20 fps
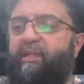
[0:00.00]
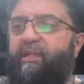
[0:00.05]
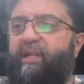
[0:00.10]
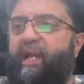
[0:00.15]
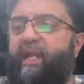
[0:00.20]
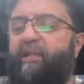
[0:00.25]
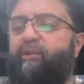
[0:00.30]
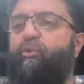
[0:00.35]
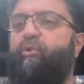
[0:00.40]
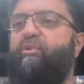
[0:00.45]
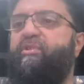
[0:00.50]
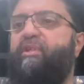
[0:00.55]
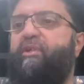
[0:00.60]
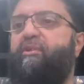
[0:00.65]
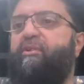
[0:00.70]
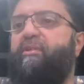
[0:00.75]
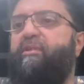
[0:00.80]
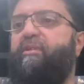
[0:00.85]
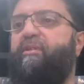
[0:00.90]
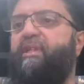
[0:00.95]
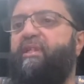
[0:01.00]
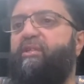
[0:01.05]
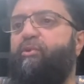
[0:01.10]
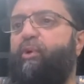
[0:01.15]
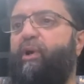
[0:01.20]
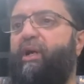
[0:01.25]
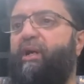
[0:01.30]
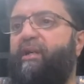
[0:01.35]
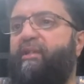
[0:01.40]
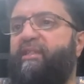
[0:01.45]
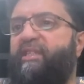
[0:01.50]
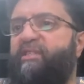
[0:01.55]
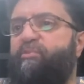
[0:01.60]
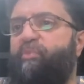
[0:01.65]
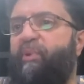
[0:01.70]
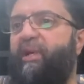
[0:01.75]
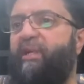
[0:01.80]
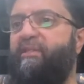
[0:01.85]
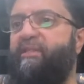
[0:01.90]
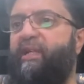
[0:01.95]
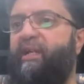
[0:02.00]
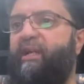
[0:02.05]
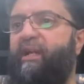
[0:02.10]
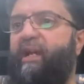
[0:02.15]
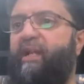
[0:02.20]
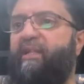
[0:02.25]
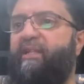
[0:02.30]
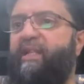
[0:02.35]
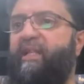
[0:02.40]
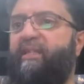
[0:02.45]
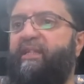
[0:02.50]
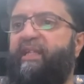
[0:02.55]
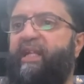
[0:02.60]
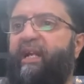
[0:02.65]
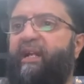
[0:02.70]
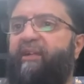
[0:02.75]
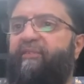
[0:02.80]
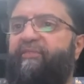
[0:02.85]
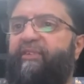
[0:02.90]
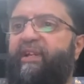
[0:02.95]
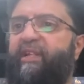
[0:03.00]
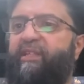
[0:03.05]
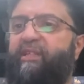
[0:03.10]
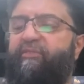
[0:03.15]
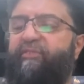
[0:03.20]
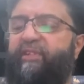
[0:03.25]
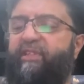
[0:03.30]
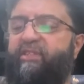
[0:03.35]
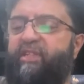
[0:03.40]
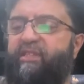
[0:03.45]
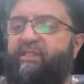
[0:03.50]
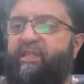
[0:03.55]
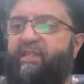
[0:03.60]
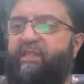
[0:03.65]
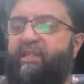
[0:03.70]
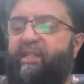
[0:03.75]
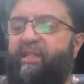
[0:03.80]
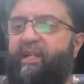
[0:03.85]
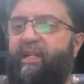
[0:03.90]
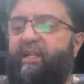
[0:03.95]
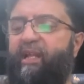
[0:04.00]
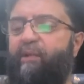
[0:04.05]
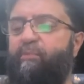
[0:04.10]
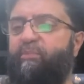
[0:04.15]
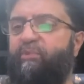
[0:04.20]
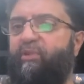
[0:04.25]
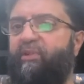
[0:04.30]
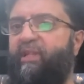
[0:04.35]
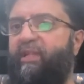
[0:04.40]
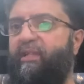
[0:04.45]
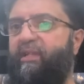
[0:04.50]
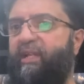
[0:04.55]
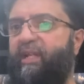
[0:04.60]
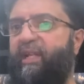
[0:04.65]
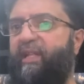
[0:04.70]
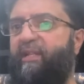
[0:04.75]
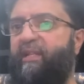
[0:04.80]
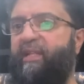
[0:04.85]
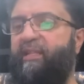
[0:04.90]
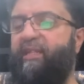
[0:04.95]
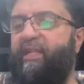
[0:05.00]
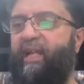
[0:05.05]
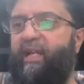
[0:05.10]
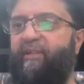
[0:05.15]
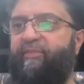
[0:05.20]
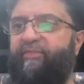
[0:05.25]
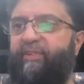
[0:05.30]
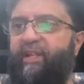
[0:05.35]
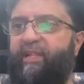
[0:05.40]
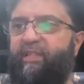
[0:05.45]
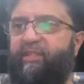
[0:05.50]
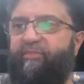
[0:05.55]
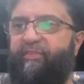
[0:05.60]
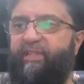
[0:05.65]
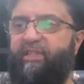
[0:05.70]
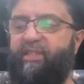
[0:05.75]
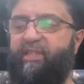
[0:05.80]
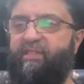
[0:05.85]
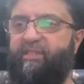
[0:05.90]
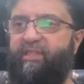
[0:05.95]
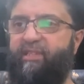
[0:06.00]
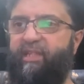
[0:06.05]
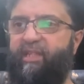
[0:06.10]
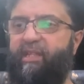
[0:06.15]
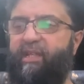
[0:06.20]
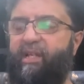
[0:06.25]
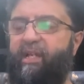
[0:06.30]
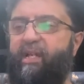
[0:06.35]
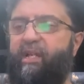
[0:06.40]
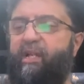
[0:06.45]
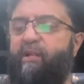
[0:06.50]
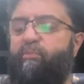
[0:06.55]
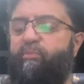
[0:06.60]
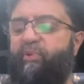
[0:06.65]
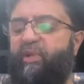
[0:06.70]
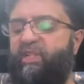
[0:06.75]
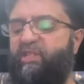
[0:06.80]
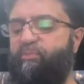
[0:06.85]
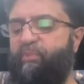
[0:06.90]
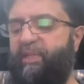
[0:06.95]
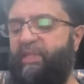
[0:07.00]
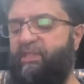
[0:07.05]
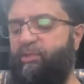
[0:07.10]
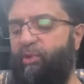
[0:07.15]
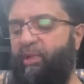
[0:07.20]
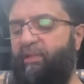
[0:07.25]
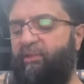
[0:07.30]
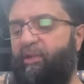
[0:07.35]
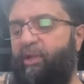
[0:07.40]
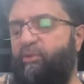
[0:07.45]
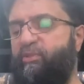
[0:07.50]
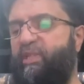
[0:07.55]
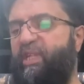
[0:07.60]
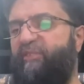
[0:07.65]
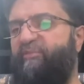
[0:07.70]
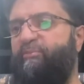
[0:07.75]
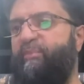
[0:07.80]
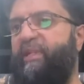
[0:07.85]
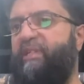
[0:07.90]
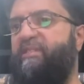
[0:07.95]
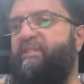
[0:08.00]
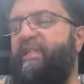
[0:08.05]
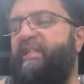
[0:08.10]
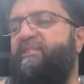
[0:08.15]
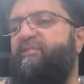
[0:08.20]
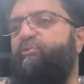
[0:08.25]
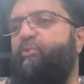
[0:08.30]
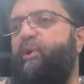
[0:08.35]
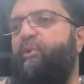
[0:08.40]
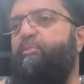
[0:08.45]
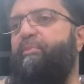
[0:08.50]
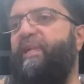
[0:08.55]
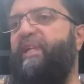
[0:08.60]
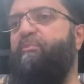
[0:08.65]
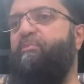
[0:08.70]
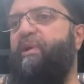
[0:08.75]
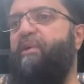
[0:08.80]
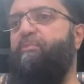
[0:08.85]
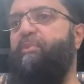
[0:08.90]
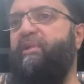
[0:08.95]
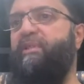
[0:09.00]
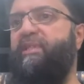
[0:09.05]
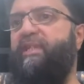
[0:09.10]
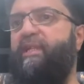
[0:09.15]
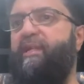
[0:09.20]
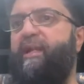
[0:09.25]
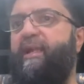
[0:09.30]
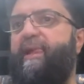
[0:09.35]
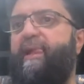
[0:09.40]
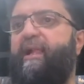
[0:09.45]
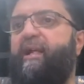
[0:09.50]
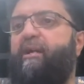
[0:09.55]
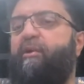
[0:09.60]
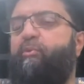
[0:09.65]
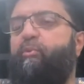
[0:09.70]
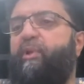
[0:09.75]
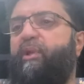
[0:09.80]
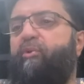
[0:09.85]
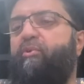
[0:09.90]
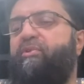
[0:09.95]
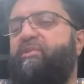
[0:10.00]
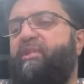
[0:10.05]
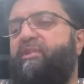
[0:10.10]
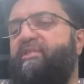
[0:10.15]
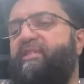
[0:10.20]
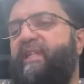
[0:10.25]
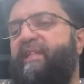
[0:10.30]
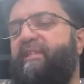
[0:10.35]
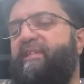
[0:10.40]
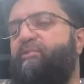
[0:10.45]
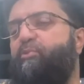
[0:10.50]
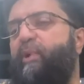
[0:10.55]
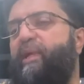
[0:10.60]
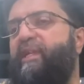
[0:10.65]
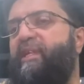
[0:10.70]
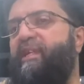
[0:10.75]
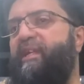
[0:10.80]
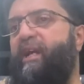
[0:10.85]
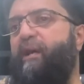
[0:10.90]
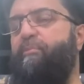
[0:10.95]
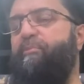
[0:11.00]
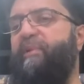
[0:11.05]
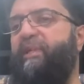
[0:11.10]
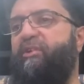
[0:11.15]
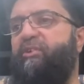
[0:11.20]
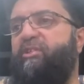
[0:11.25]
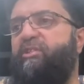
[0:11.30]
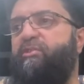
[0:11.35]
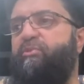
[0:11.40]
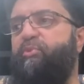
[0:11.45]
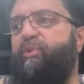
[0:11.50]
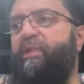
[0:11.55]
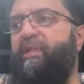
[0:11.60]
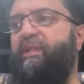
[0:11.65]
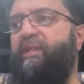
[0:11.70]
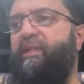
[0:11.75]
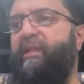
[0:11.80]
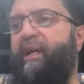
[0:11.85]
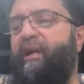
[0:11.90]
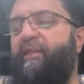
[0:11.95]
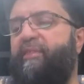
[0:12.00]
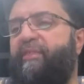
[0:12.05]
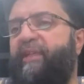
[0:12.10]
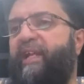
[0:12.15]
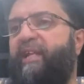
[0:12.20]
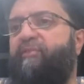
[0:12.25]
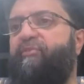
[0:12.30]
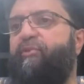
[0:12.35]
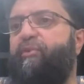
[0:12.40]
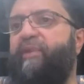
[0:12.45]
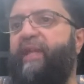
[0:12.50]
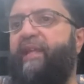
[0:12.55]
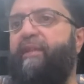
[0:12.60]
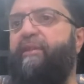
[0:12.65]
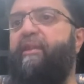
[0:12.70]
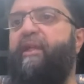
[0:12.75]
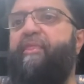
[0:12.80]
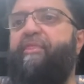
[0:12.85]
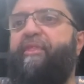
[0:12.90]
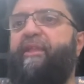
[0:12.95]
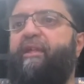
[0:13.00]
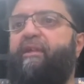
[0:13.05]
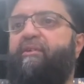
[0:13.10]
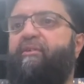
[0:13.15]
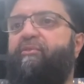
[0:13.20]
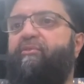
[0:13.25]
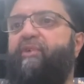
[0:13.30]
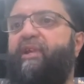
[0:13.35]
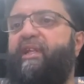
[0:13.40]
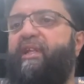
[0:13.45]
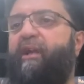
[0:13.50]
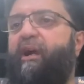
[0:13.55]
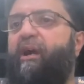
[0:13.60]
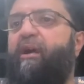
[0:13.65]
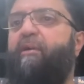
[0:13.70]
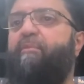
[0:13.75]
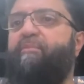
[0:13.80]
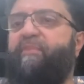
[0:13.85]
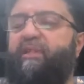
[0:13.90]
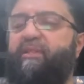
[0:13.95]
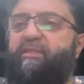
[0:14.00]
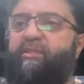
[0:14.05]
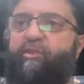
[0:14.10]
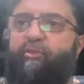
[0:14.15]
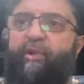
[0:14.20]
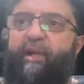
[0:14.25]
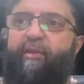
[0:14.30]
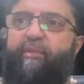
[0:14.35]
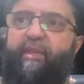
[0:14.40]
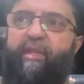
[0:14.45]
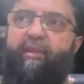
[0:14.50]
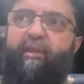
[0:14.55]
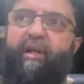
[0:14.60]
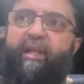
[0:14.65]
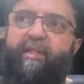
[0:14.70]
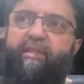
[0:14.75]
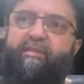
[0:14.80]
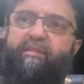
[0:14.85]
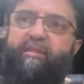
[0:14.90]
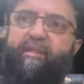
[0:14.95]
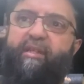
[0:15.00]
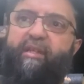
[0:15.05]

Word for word: And also the dua, this part, Alladhi afani fi jasadi, Alhamdulillah, alladhi afani fi jasadi. Praise be to Allah who's given me a state of well-being in my body. We also say this waking up because we are thankful that nothing really harmed us throughout the night.